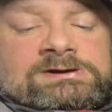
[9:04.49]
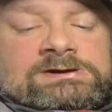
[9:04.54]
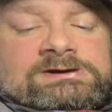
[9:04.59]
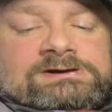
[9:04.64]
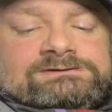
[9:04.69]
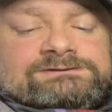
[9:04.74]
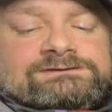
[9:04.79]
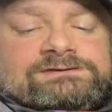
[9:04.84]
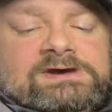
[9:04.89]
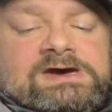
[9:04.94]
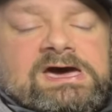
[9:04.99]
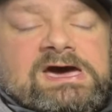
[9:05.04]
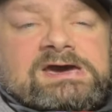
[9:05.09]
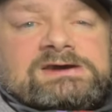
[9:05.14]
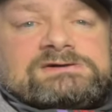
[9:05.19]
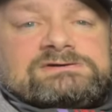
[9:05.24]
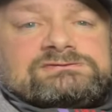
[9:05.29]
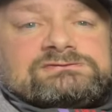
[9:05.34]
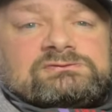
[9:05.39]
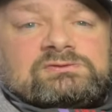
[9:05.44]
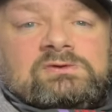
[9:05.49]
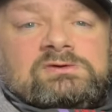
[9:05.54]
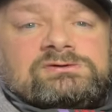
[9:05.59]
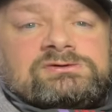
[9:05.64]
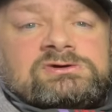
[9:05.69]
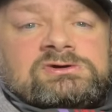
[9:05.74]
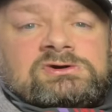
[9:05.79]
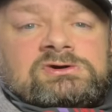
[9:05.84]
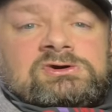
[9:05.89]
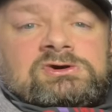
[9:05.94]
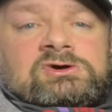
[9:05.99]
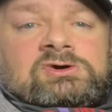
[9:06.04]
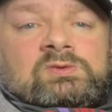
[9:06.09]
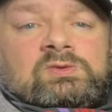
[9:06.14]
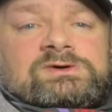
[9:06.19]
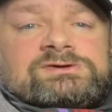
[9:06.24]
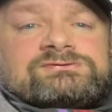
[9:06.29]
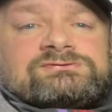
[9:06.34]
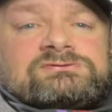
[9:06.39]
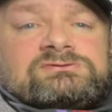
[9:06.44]
It's the highest one,
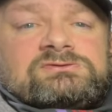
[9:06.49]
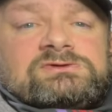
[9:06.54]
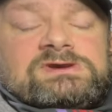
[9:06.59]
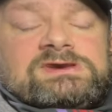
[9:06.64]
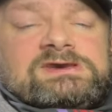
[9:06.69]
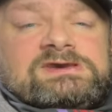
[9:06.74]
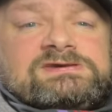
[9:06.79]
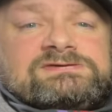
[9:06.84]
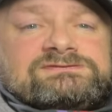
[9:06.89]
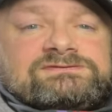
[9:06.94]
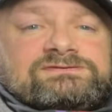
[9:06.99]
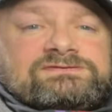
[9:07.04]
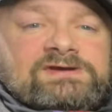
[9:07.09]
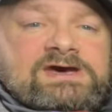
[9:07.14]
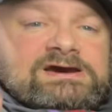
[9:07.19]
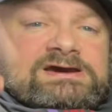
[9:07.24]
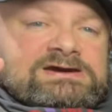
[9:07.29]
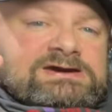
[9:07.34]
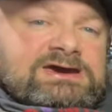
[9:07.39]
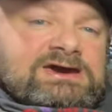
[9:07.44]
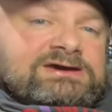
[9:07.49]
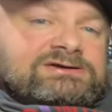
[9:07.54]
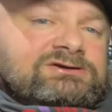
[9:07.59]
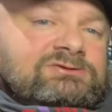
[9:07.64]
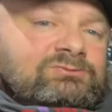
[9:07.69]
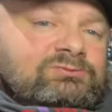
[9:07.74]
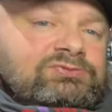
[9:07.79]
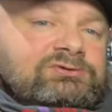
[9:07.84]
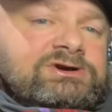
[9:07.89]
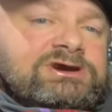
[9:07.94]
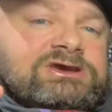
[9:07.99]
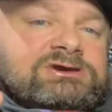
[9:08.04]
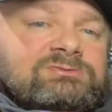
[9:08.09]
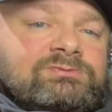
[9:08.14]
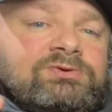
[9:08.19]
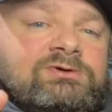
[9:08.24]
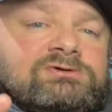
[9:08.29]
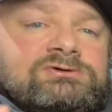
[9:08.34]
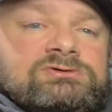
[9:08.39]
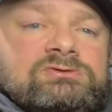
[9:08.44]
which is that kind of break
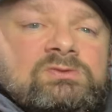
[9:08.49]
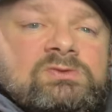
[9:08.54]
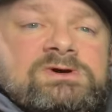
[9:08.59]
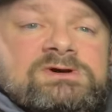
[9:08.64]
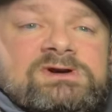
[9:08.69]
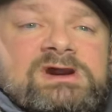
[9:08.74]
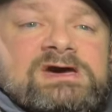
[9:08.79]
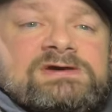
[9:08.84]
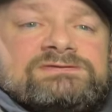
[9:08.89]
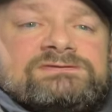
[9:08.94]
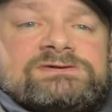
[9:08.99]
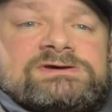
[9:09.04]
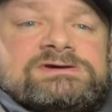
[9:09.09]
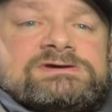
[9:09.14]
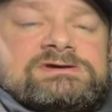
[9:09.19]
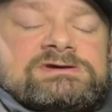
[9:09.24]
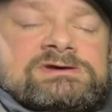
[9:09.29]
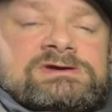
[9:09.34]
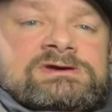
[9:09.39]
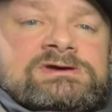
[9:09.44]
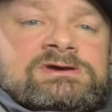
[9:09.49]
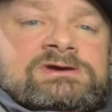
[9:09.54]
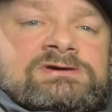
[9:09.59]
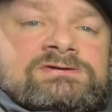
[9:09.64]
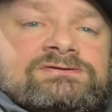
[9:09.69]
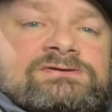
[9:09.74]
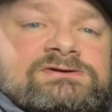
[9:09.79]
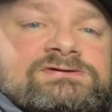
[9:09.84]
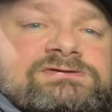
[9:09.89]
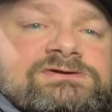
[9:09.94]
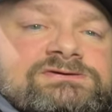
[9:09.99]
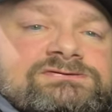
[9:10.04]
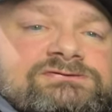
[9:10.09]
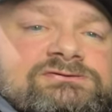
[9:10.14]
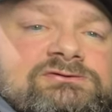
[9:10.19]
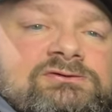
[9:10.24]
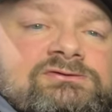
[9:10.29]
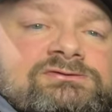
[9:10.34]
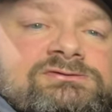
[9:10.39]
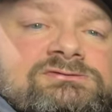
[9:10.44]
point where I think that this
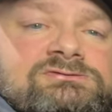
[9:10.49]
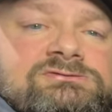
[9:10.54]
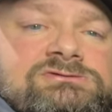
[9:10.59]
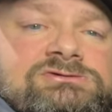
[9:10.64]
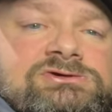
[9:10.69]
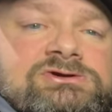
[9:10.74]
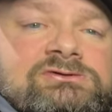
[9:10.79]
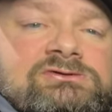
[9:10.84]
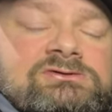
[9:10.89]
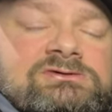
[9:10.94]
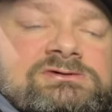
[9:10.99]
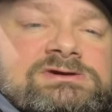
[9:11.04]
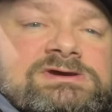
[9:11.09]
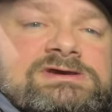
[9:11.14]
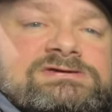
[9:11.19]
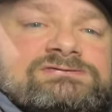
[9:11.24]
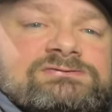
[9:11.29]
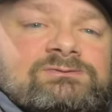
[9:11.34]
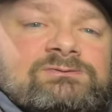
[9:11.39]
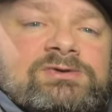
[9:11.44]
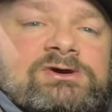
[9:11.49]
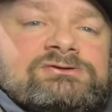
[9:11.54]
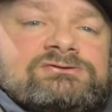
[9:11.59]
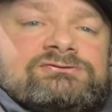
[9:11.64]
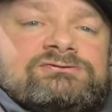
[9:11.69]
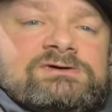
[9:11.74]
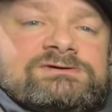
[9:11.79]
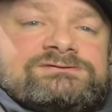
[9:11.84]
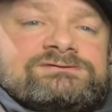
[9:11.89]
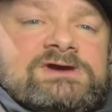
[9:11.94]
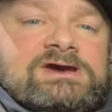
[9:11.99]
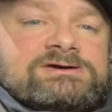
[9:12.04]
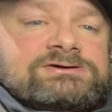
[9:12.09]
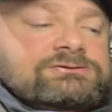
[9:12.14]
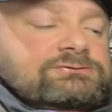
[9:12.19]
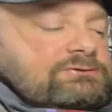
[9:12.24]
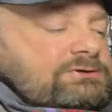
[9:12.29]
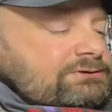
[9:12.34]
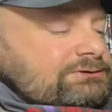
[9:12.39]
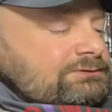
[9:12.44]
gun, you know, is bench rest
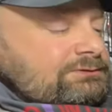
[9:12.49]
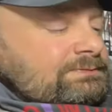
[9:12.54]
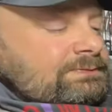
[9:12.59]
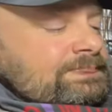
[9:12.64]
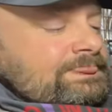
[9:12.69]
accurate.